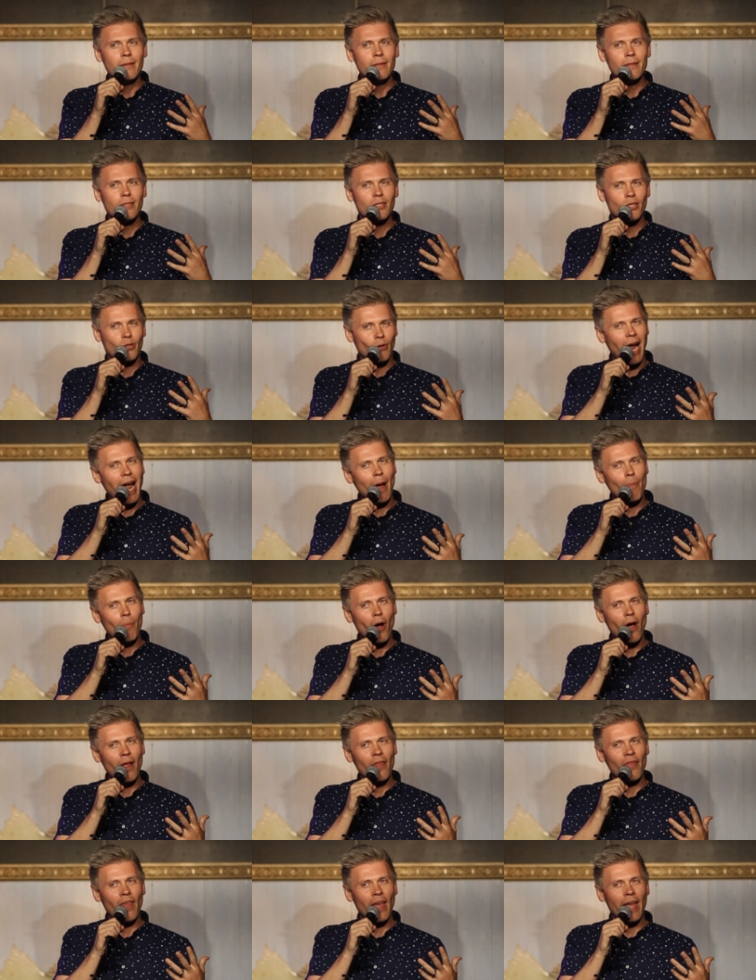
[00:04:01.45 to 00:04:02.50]
strap
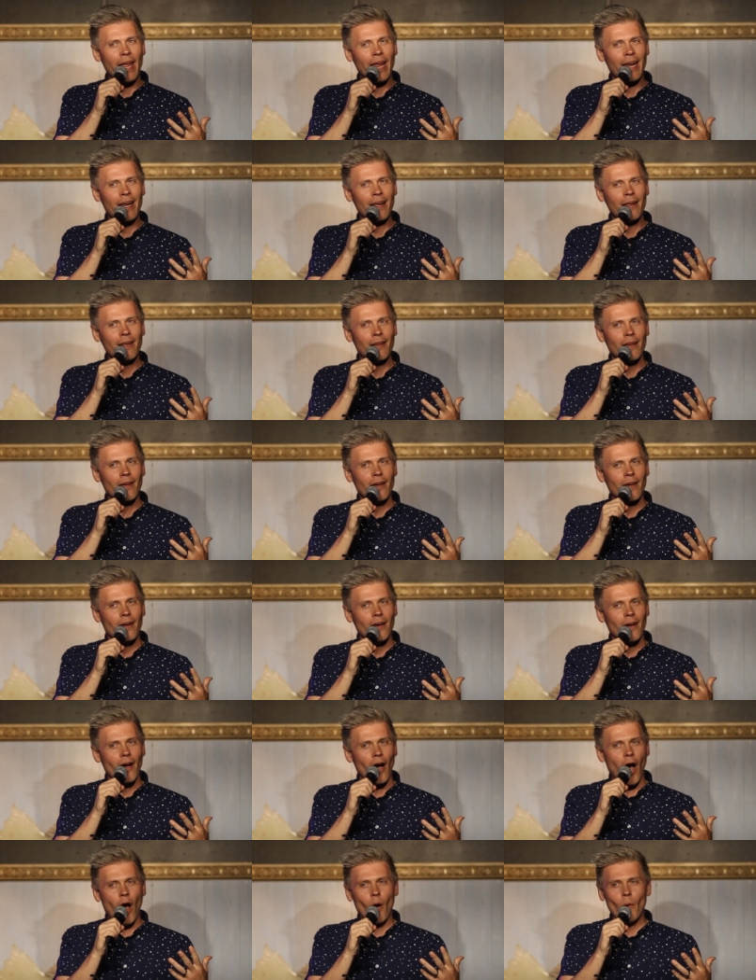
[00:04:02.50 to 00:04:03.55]
on thing
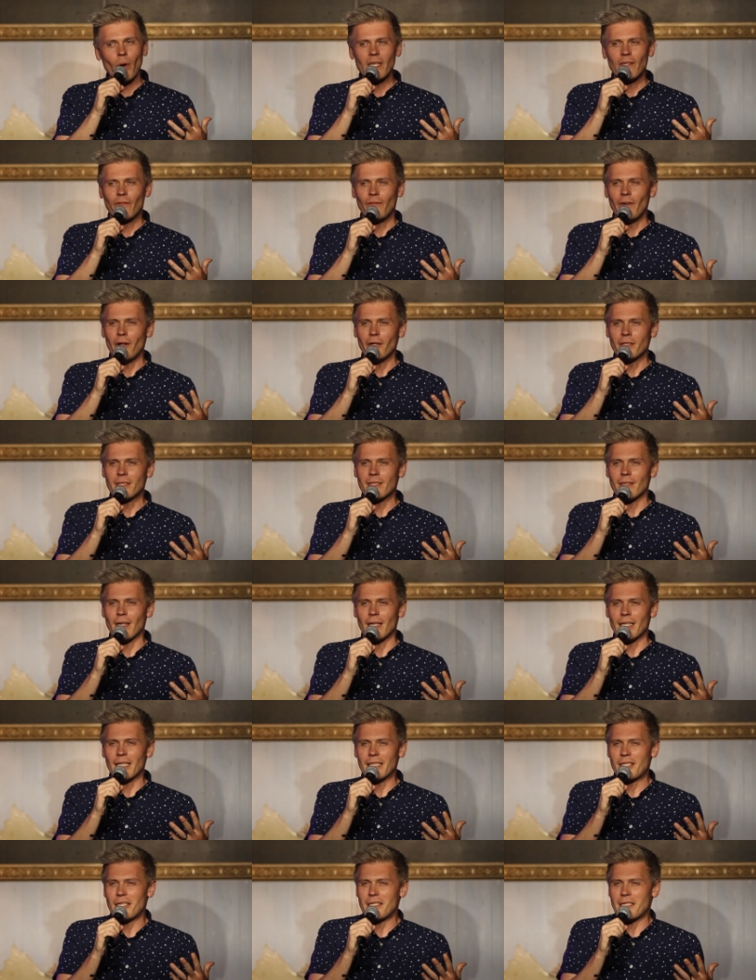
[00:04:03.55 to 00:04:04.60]
always felt a,
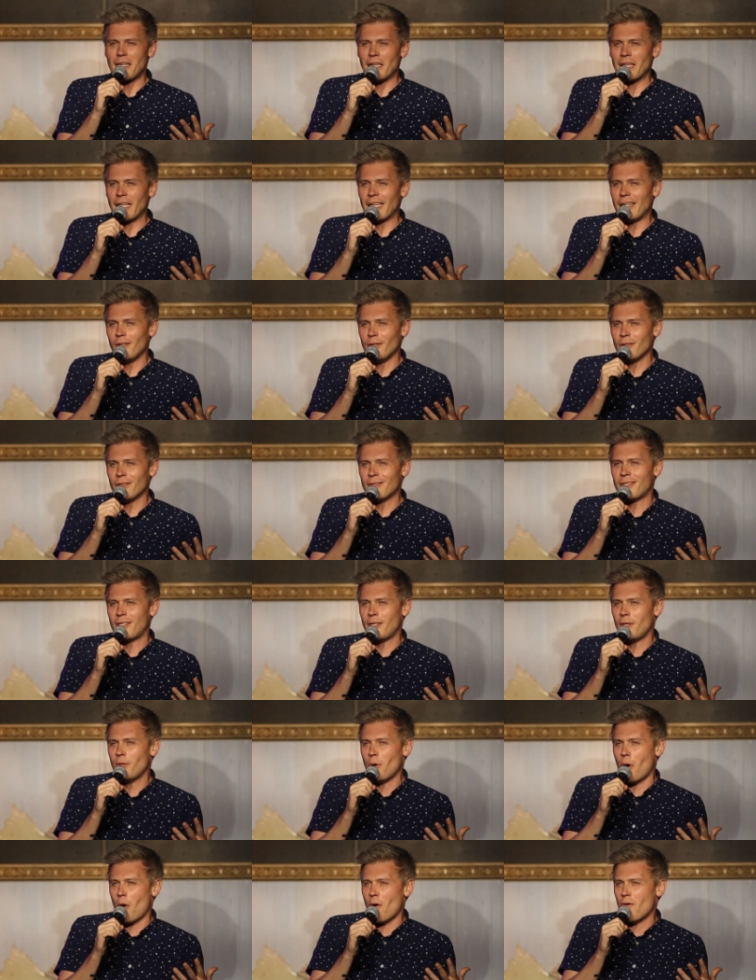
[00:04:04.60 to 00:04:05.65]
just a little
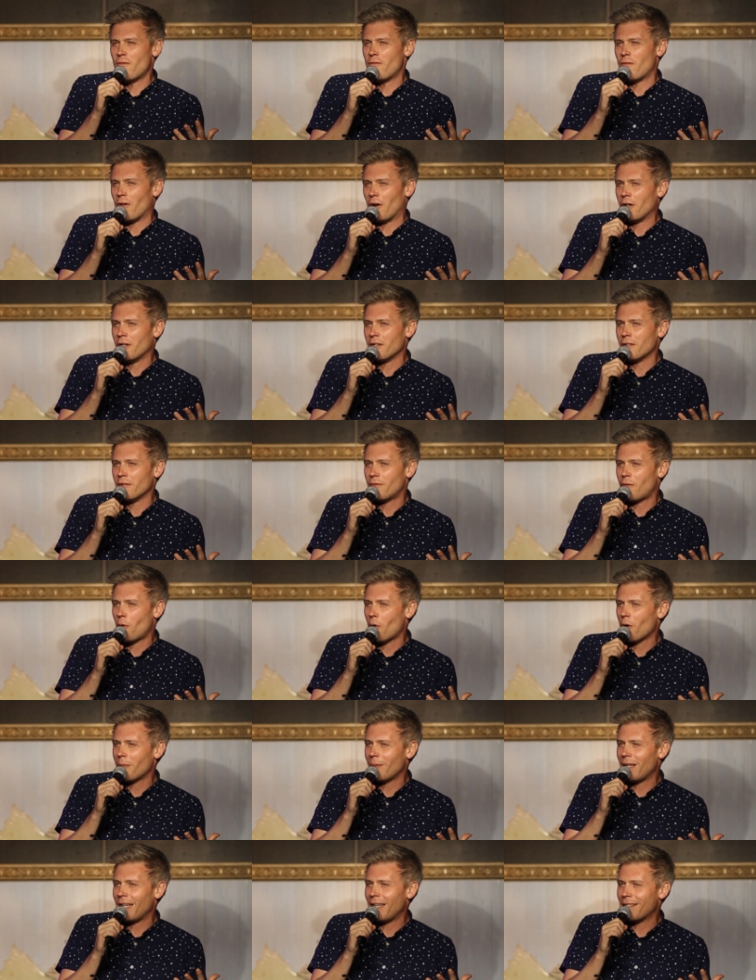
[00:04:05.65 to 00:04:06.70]
too overt
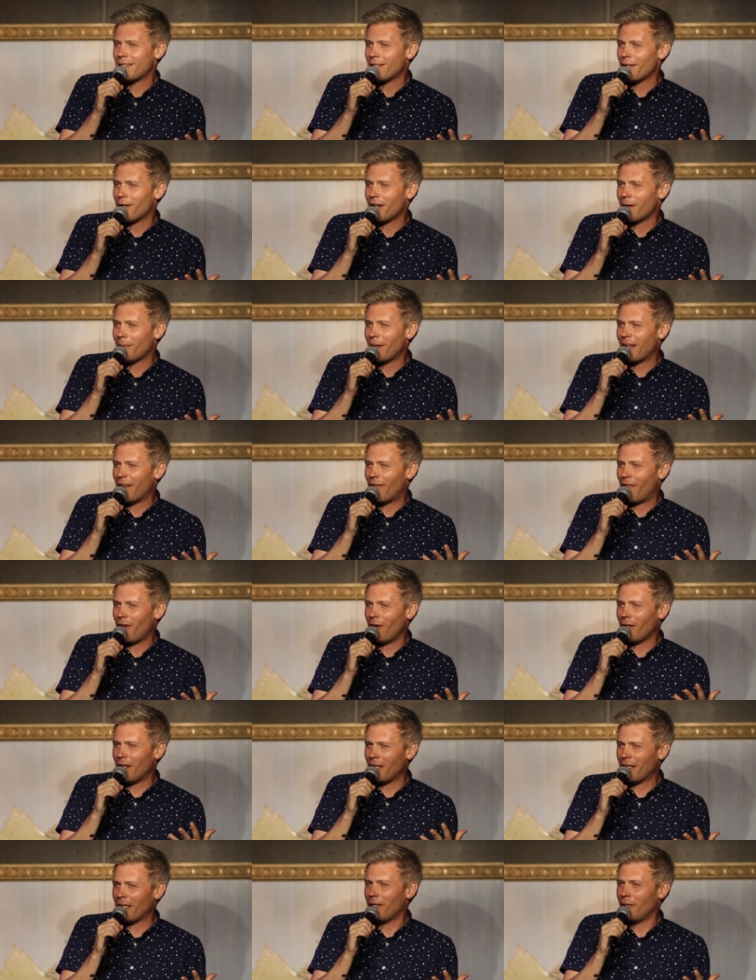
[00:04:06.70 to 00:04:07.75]
for me. Do you know what I mean? It felt
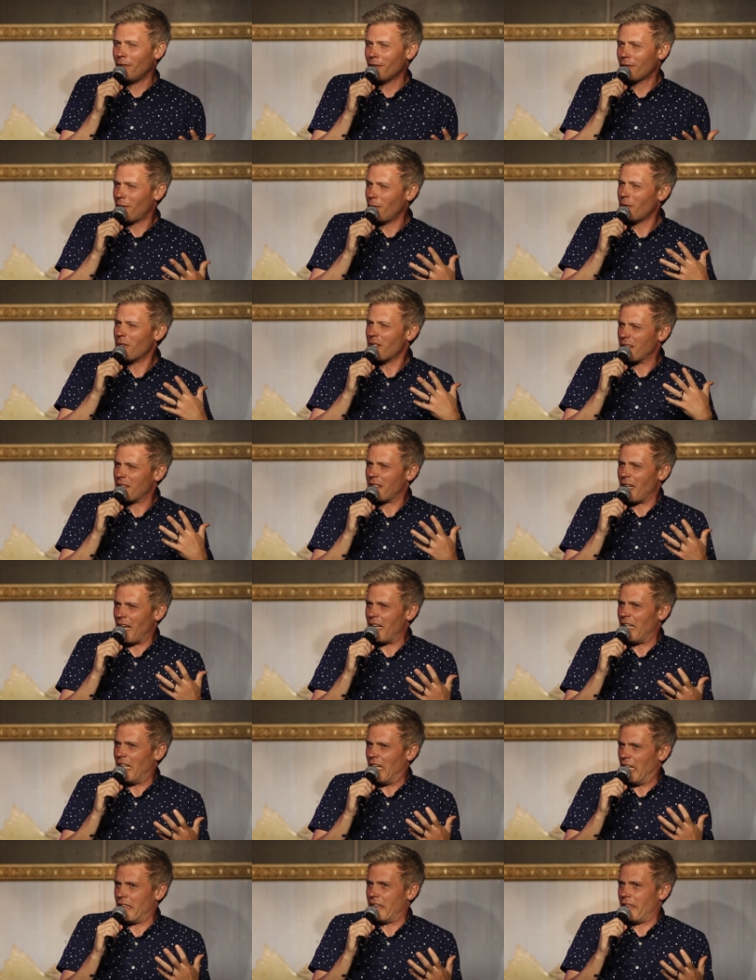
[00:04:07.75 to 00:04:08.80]
a little too just kind
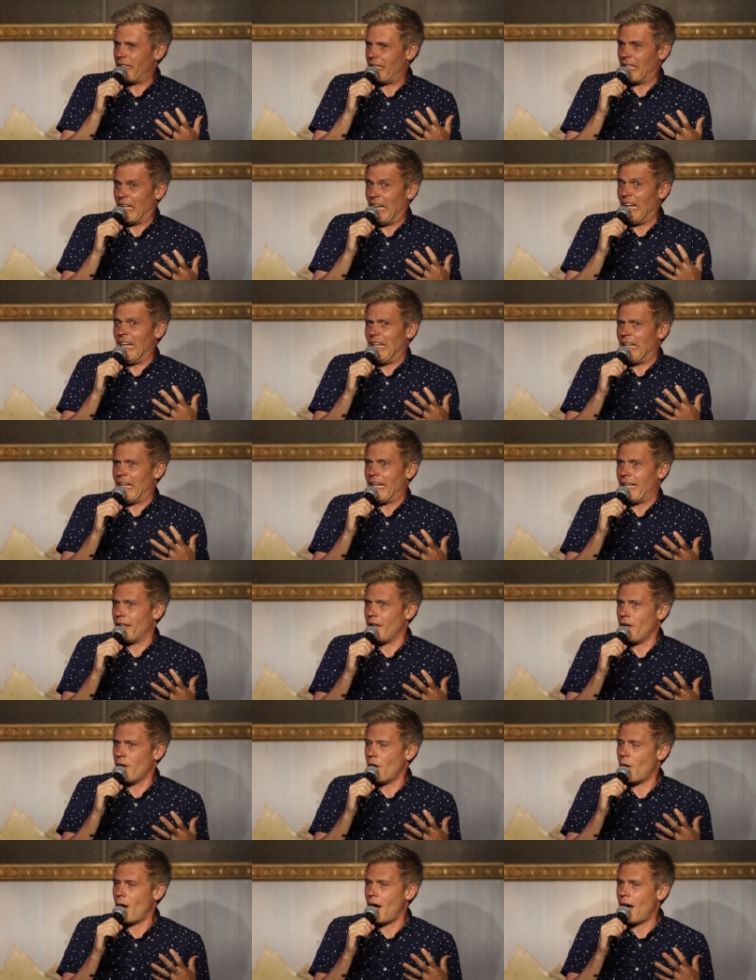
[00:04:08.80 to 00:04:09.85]
of like, like, ah, you
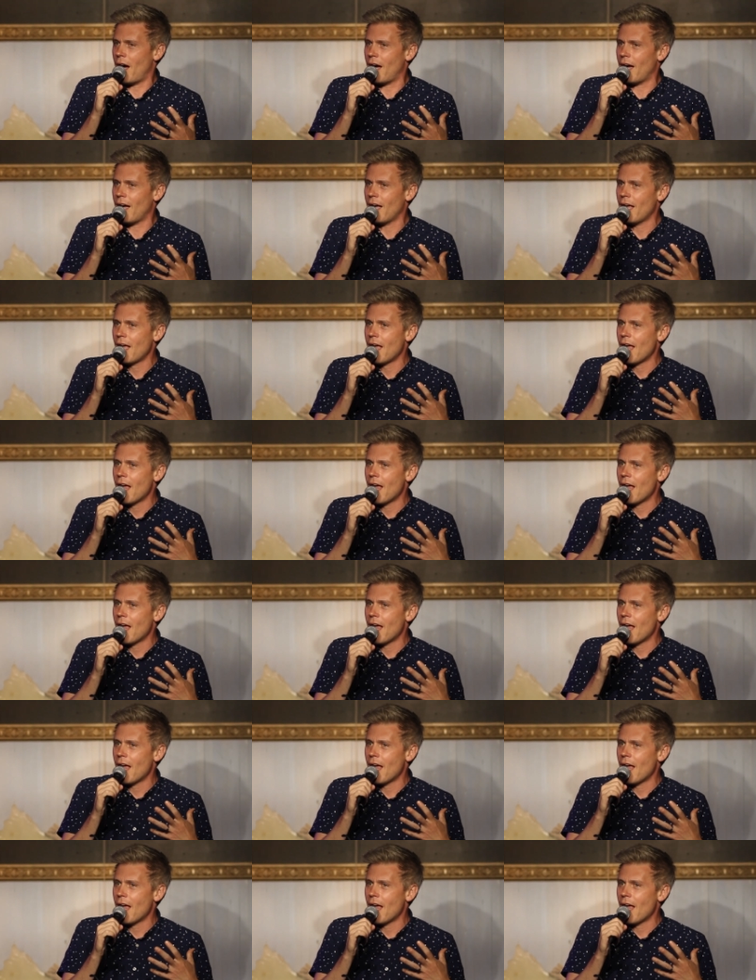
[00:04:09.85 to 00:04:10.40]
know? Uh,